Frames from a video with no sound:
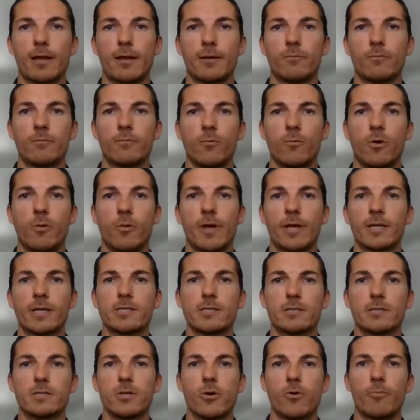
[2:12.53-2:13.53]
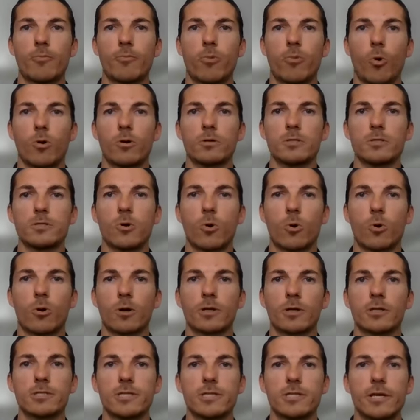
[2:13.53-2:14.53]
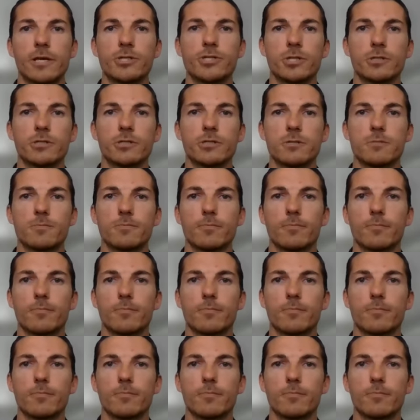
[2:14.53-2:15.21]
and what makes it so important to organizations?